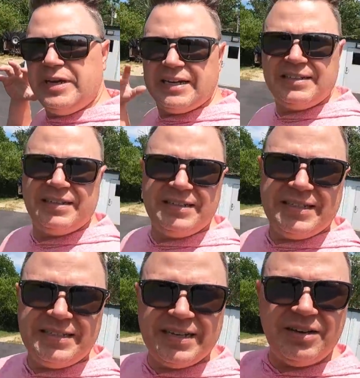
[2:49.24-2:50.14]
we get into the
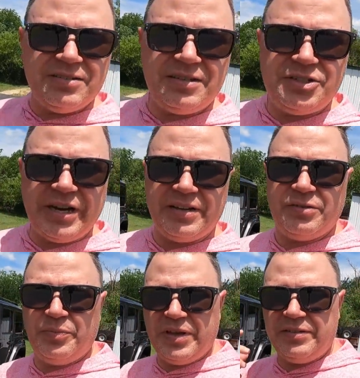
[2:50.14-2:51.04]
details and checking
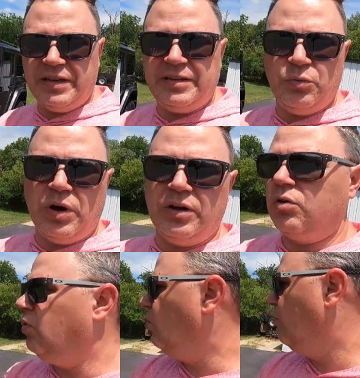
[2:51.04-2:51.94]
some things, I did want to
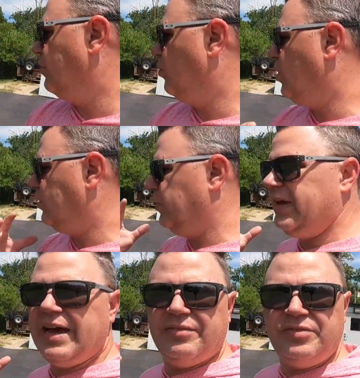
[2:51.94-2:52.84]
go over what
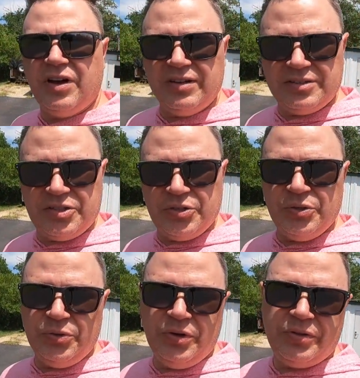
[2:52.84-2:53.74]
we have done
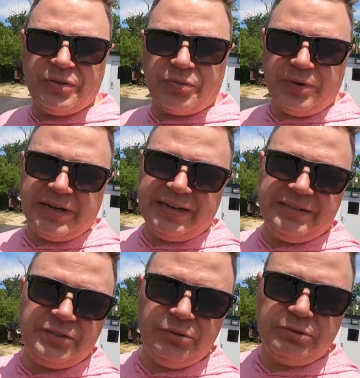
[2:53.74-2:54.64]
to the
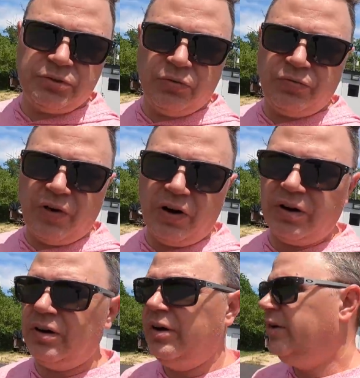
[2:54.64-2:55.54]
392 so
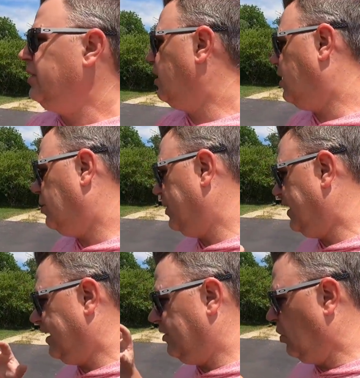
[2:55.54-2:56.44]
far.
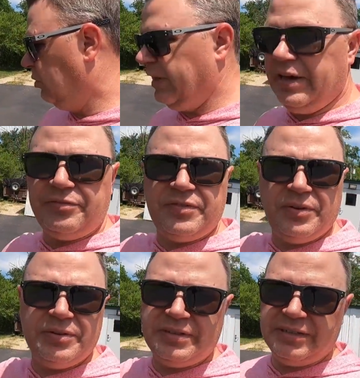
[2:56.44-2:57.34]
Again, no lift,
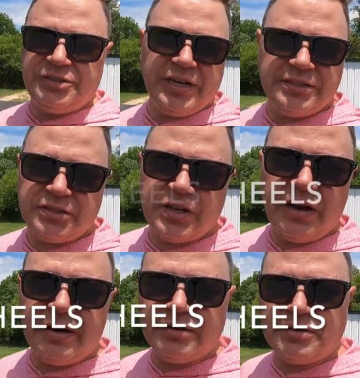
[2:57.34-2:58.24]
didn't change the
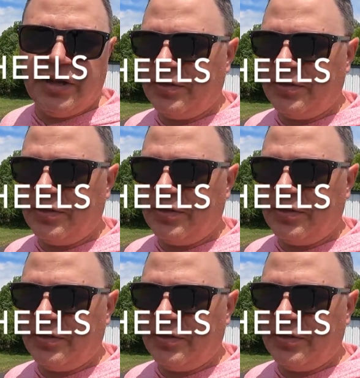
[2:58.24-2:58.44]
tires,